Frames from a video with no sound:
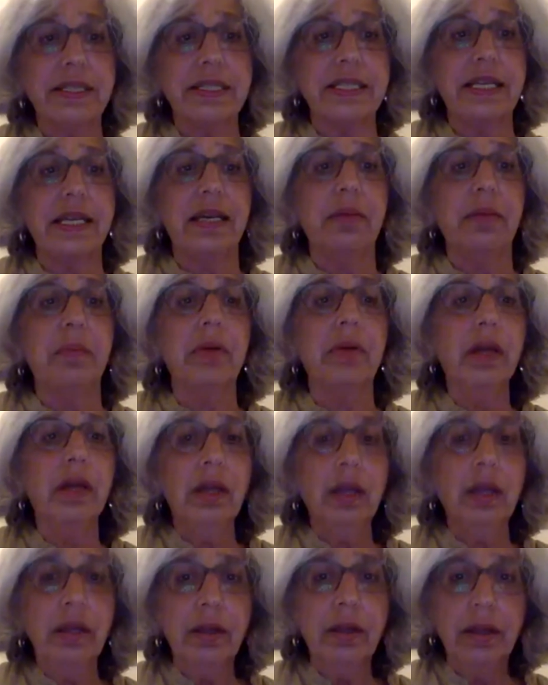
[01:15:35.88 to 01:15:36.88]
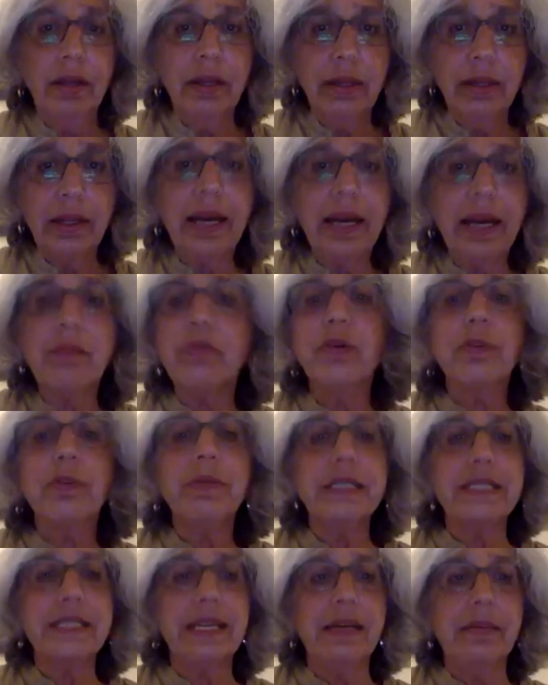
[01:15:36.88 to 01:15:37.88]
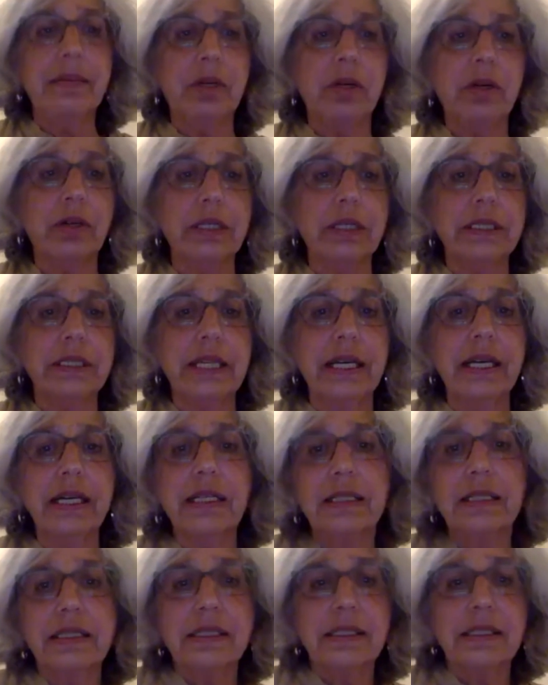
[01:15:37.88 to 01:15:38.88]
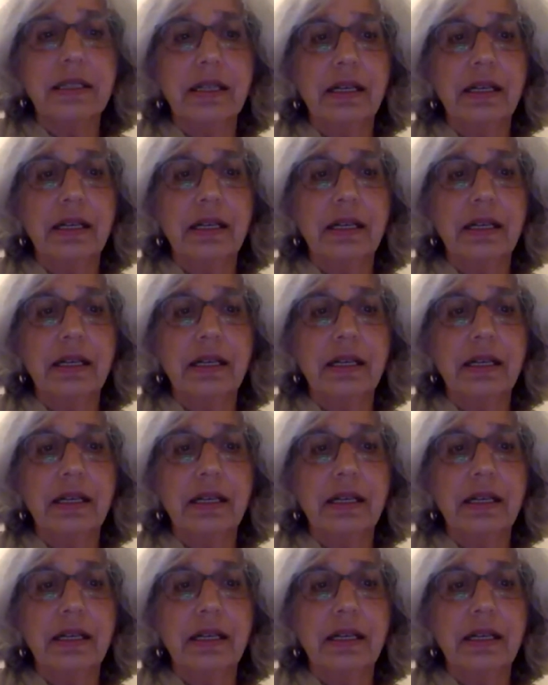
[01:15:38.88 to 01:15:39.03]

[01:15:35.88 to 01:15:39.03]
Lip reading: same, come from the same context.